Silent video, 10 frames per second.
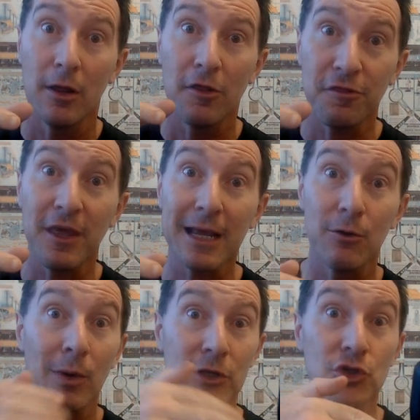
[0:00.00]
thick
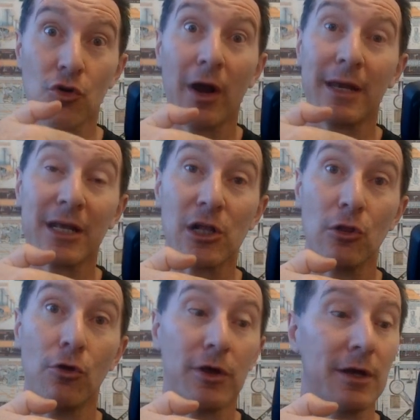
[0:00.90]
when you try and
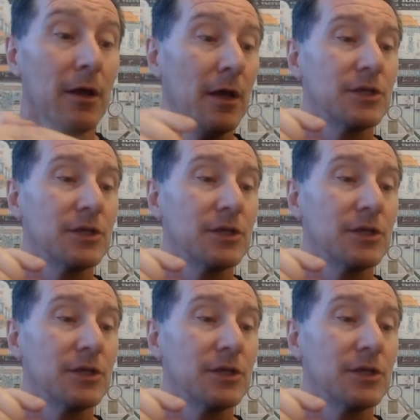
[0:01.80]
include it.